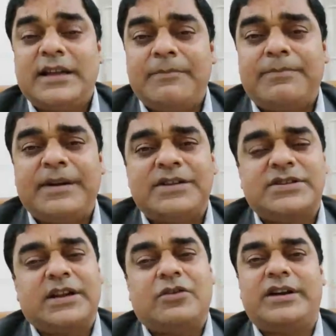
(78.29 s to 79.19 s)

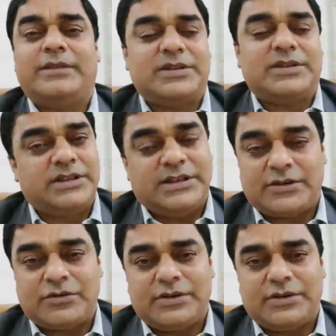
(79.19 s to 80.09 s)
temperature recording machine
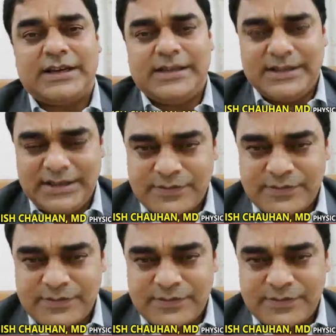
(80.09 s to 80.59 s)
intlo undali.